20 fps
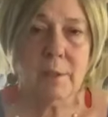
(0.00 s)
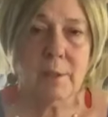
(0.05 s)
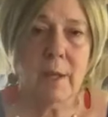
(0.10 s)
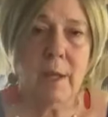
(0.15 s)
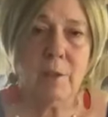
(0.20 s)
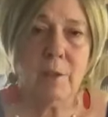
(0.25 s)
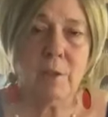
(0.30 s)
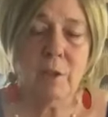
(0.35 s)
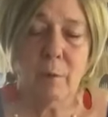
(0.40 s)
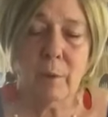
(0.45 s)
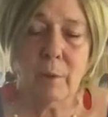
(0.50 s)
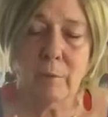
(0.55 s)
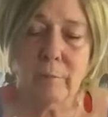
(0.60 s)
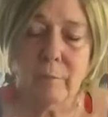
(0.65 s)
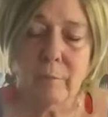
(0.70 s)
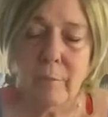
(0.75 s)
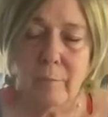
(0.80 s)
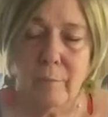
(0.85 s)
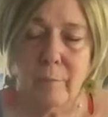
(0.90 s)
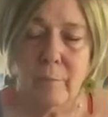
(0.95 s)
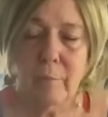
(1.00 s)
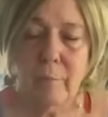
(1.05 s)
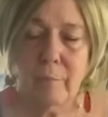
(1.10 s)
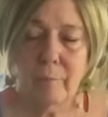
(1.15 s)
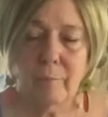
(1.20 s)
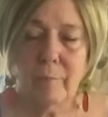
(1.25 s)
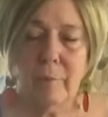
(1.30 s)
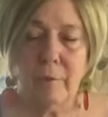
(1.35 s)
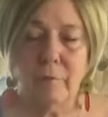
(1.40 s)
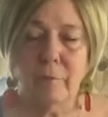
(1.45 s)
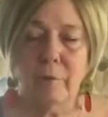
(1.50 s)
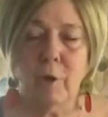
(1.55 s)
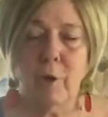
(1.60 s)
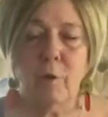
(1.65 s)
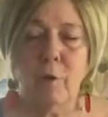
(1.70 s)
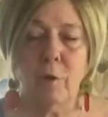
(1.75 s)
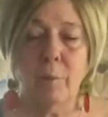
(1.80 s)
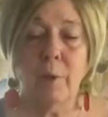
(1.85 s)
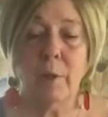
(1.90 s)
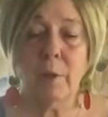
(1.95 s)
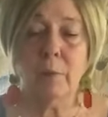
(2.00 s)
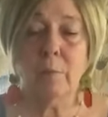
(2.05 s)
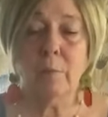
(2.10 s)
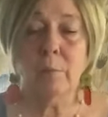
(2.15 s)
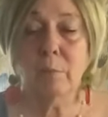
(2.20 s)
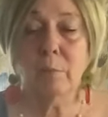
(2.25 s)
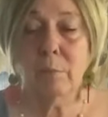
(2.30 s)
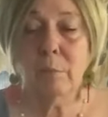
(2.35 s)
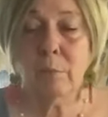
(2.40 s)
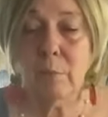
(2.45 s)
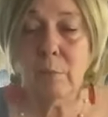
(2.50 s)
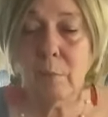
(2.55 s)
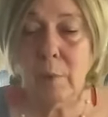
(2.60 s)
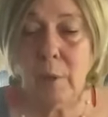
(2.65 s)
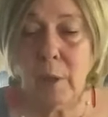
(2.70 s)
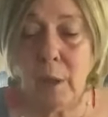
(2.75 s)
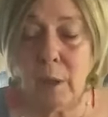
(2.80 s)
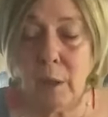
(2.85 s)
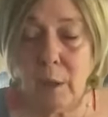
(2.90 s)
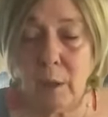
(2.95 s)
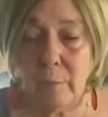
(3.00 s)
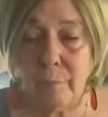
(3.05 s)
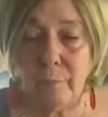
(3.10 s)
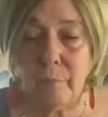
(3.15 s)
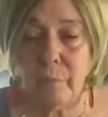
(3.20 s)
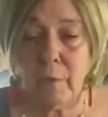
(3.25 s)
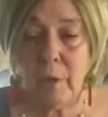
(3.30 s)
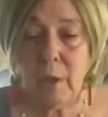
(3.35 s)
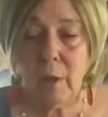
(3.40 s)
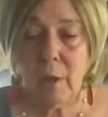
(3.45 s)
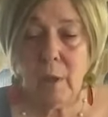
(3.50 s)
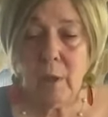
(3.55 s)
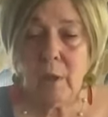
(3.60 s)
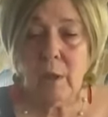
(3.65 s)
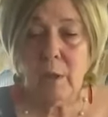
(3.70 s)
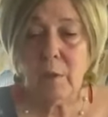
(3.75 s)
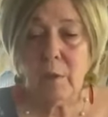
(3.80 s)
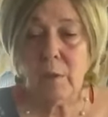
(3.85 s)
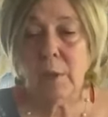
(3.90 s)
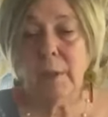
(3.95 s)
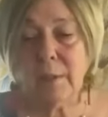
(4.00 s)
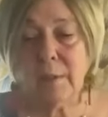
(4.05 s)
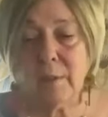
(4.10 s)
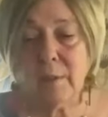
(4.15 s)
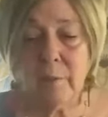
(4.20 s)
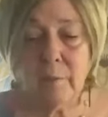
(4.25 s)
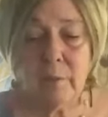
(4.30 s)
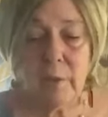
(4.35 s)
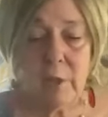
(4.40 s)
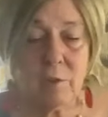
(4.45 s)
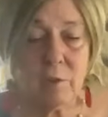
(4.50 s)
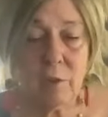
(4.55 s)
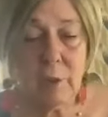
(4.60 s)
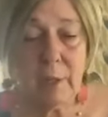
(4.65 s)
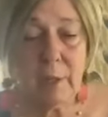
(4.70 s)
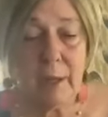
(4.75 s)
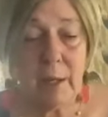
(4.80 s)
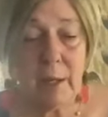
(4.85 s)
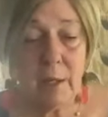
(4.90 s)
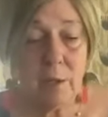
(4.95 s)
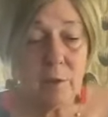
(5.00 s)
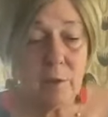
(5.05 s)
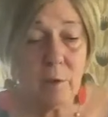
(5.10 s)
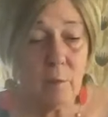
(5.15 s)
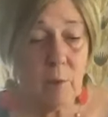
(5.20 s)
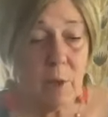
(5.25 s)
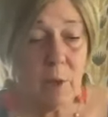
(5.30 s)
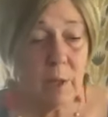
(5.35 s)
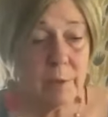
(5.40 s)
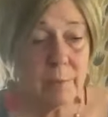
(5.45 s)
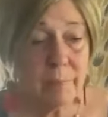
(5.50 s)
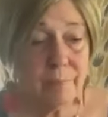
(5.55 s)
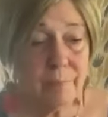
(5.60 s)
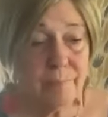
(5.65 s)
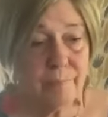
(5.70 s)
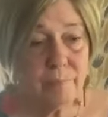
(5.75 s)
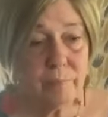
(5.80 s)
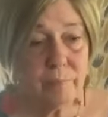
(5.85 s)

is not so in vogue, but in the late 70s, early 80s, it was.